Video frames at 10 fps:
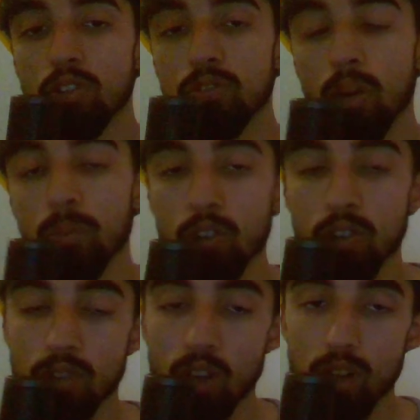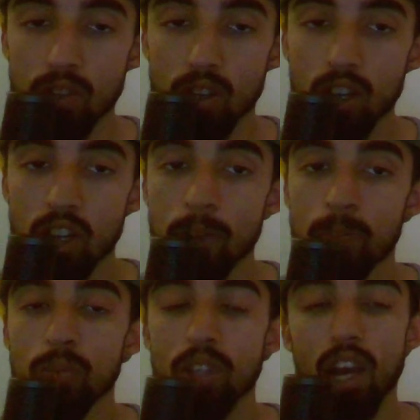I'm not a father.
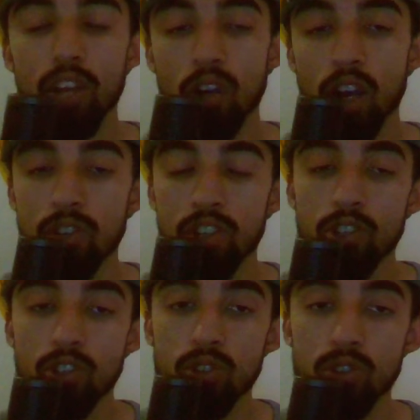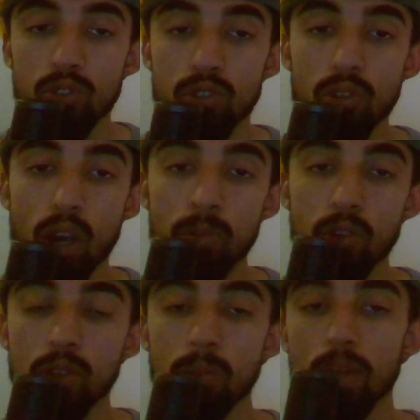I don't have any children, so I'm
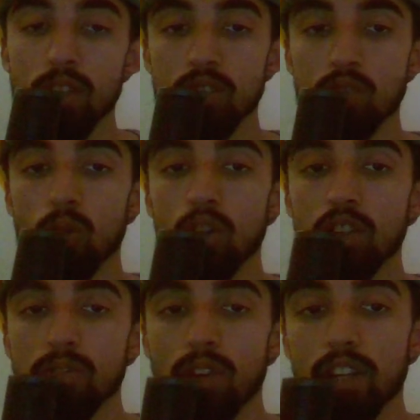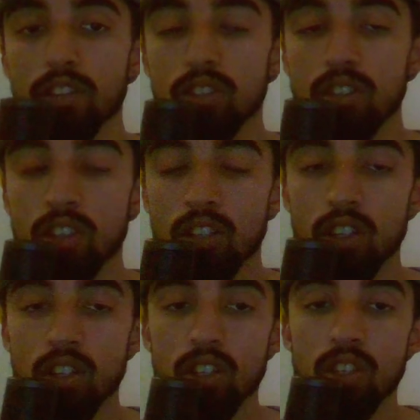not the best qualified
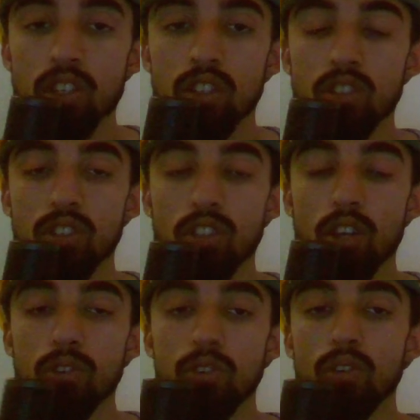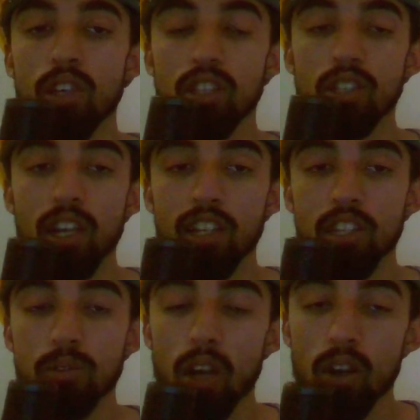to tell you
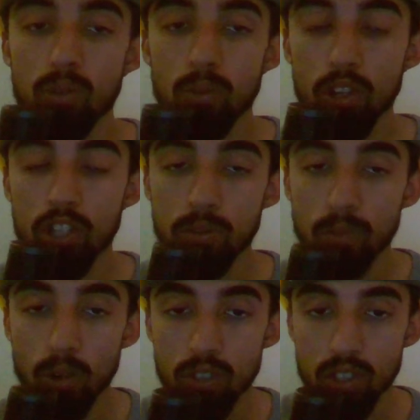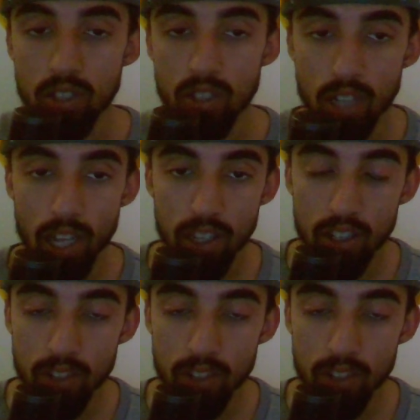exactly what this process is like.